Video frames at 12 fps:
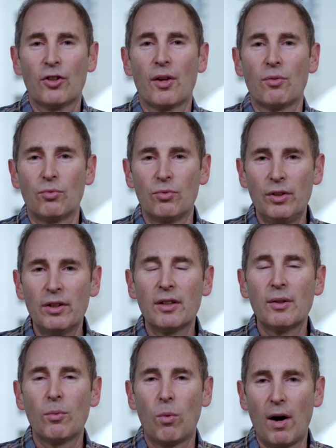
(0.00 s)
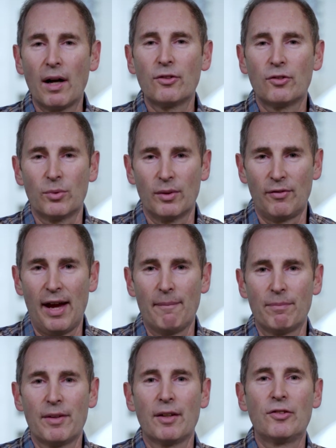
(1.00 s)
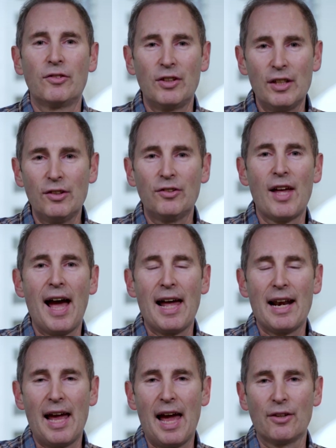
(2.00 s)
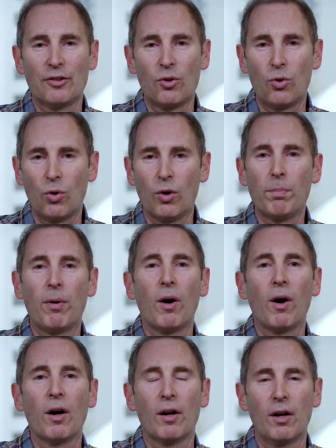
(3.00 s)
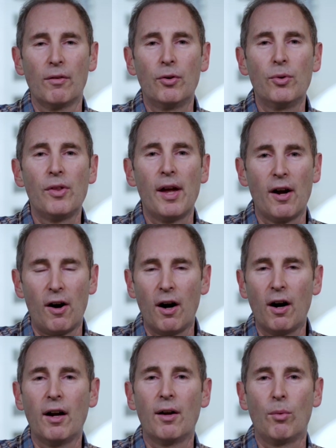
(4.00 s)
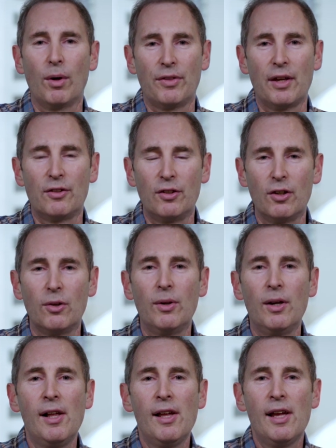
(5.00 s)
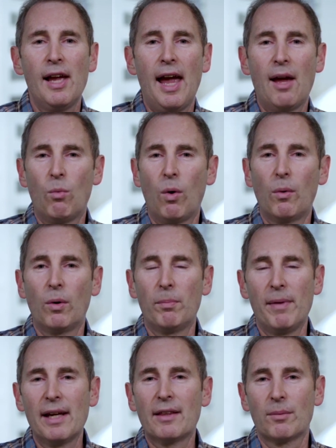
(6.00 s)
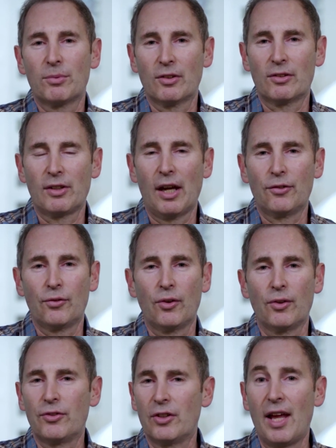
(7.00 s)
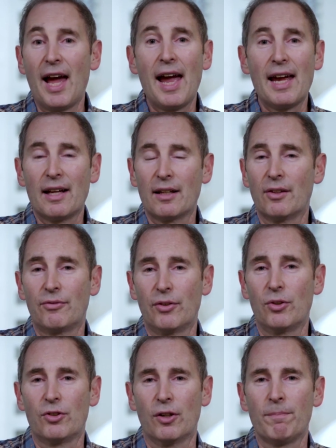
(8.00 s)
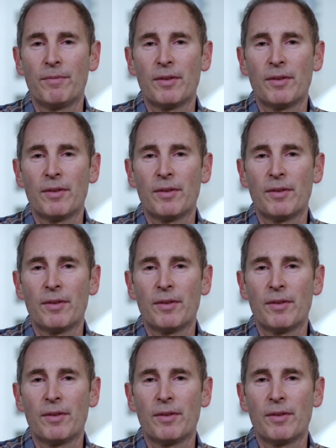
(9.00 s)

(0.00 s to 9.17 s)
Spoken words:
that really wants to invent, that sees that as a core part of who they are and what they do and what will make them successful today and in the future.